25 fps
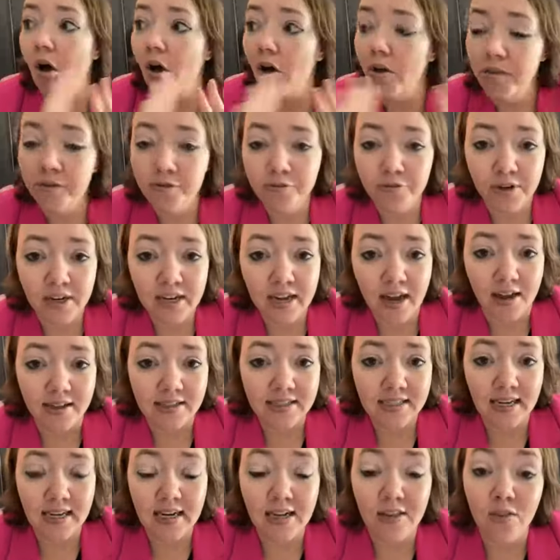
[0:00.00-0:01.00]
All the free
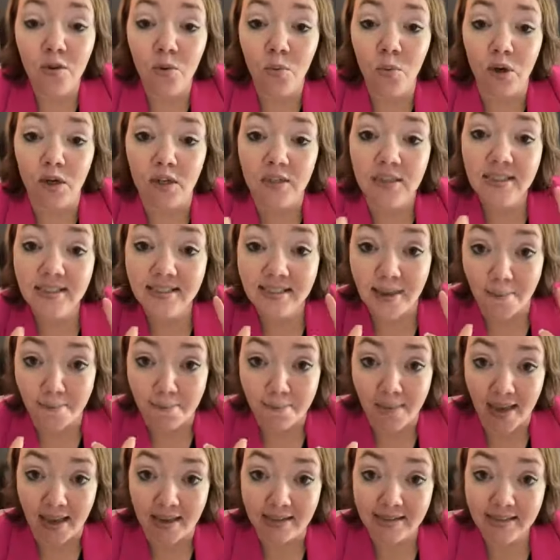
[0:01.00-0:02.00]
content in the world is
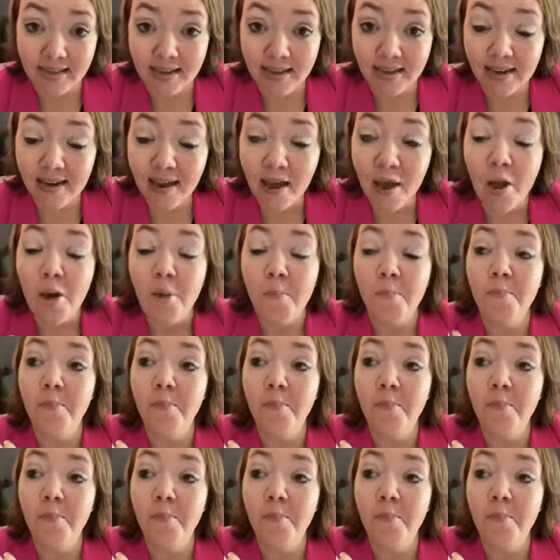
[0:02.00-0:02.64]
amazing,